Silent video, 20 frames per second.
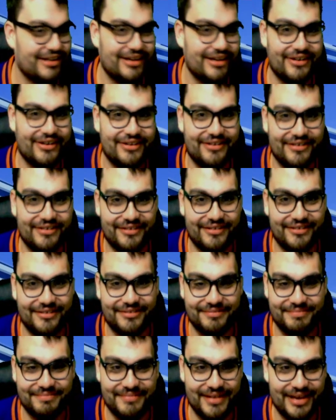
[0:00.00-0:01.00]

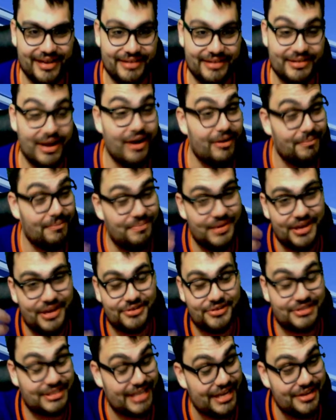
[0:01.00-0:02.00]
Oh, man. Oh,
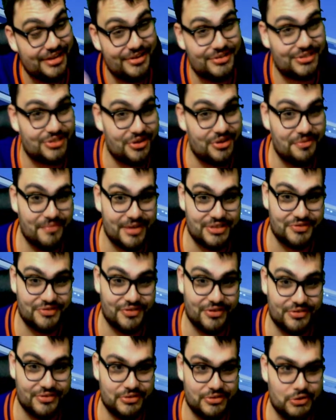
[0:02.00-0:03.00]
Pickles, thank you so much
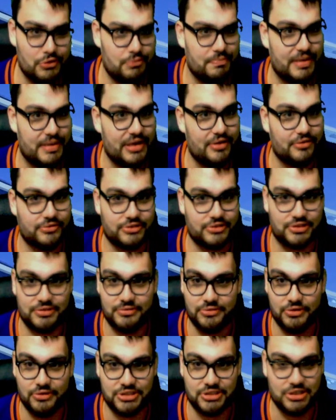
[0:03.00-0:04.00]
for... Dude, Pickles,
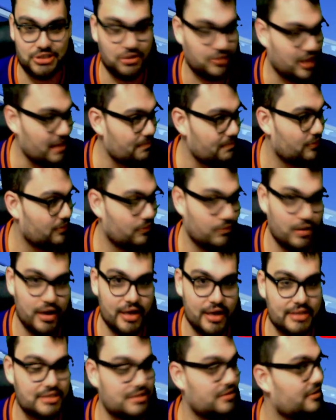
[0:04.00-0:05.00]
you're still up?
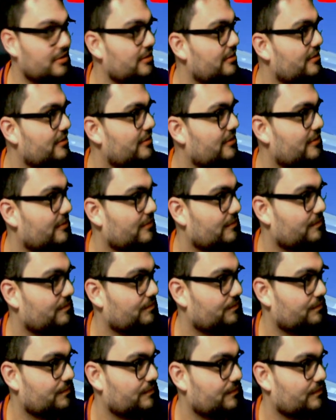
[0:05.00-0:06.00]
What?
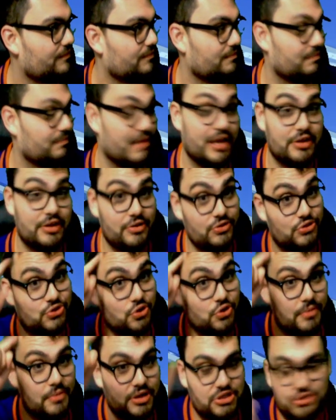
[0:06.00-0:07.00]
Thank you
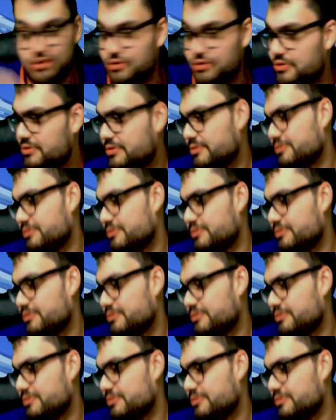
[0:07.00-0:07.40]
so much, dude.